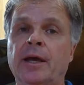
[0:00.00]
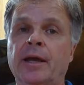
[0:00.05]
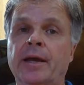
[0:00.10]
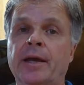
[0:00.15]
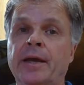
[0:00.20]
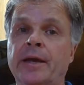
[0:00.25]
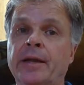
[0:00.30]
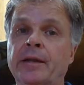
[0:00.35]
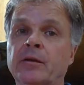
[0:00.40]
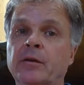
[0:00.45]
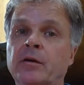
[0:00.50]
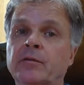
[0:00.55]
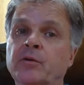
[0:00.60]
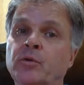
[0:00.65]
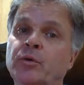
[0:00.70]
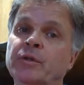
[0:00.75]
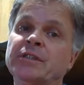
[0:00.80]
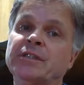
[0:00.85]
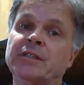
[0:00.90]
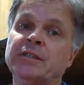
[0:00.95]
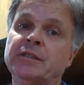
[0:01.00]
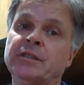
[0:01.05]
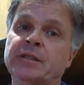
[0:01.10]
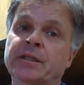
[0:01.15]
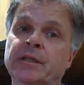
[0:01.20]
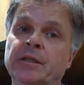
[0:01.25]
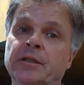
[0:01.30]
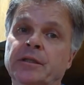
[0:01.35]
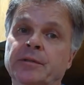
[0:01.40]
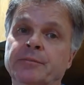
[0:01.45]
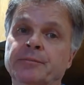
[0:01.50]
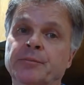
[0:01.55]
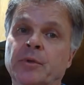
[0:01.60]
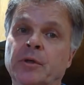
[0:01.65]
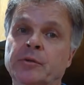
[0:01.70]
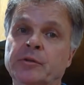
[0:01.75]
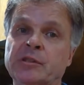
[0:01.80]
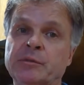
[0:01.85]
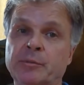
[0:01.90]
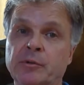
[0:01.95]
and I've always considered it my
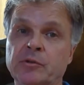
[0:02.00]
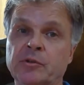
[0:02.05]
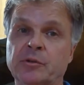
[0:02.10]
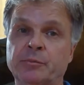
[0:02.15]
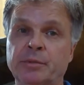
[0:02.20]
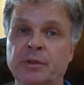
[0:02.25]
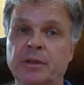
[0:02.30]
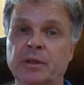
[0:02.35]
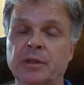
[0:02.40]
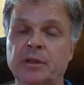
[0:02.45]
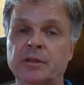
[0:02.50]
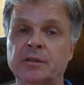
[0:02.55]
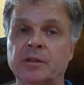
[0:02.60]
responsibility